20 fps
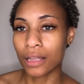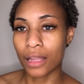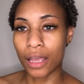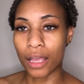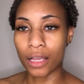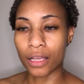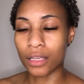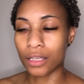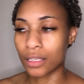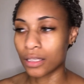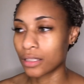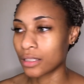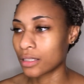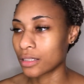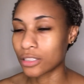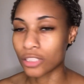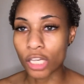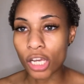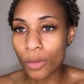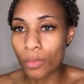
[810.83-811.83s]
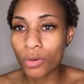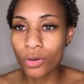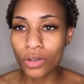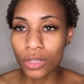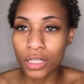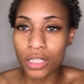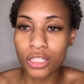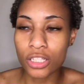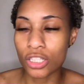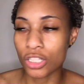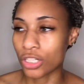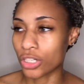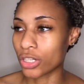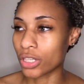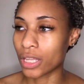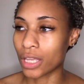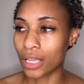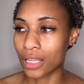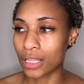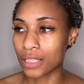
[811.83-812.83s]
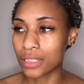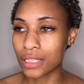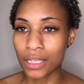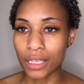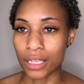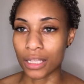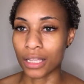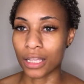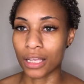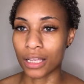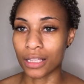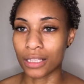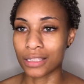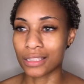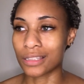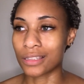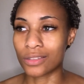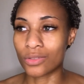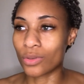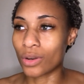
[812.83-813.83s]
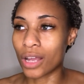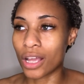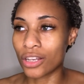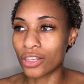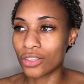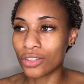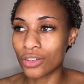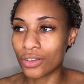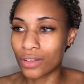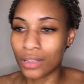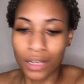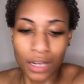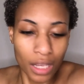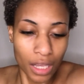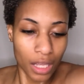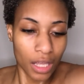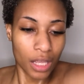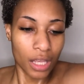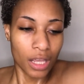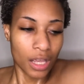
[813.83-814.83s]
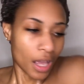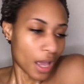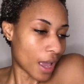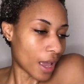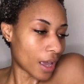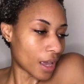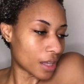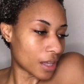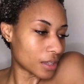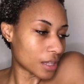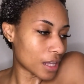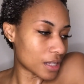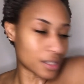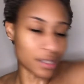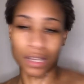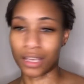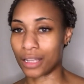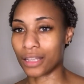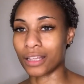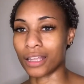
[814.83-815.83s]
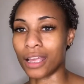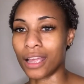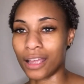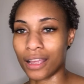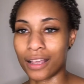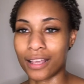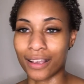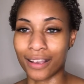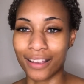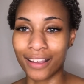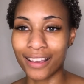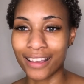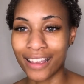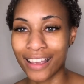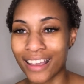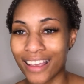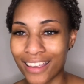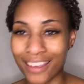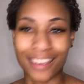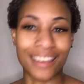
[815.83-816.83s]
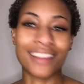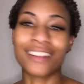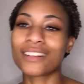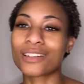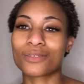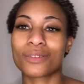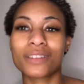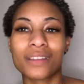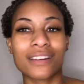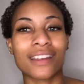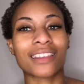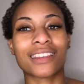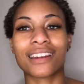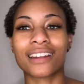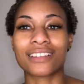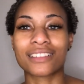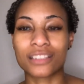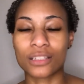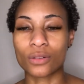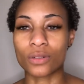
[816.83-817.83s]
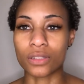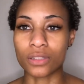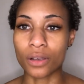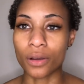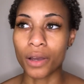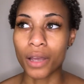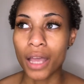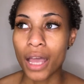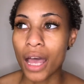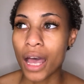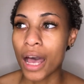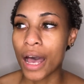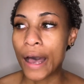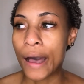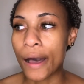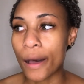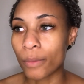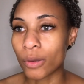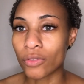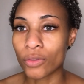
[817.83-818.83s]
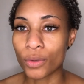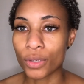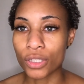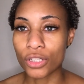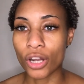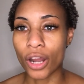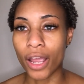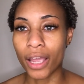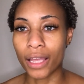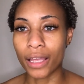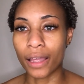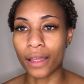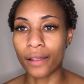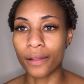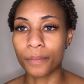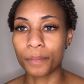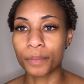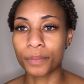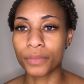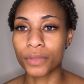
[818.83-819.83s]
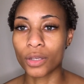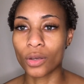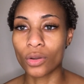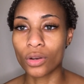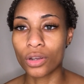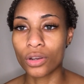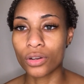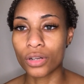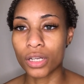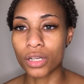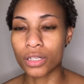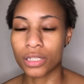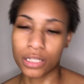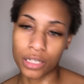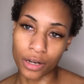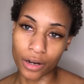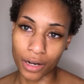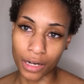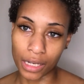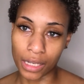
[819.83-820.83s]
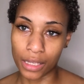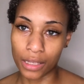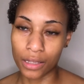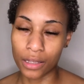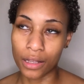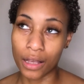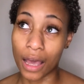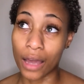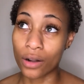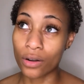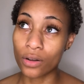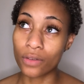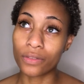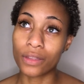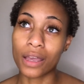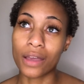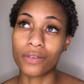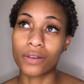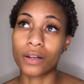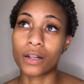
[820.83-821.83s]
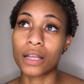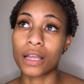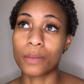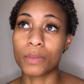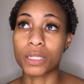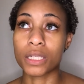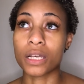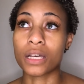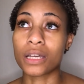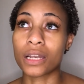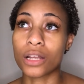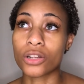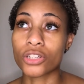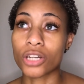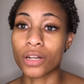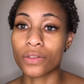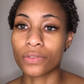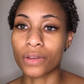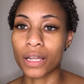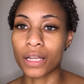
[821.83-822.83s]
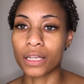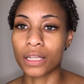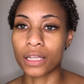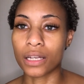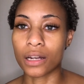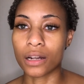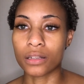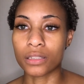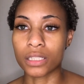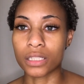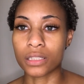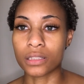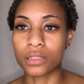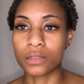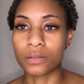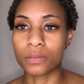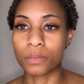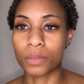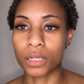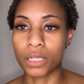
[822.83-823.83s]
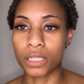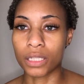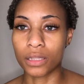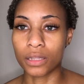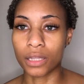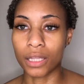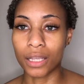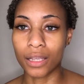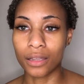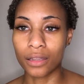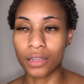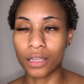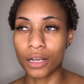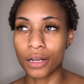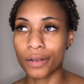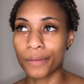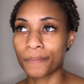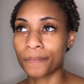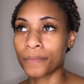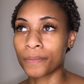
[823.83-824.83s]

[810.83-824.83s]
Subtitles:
like, shampoo, conditioner, like, that's it, like, this is what I do, and that's it, like, and there's really nothing else to it. So, if you want to try it, go to your nearest Target. I don't know if they have it on Amazon. I'll try to find it, and I'll just put a link in there.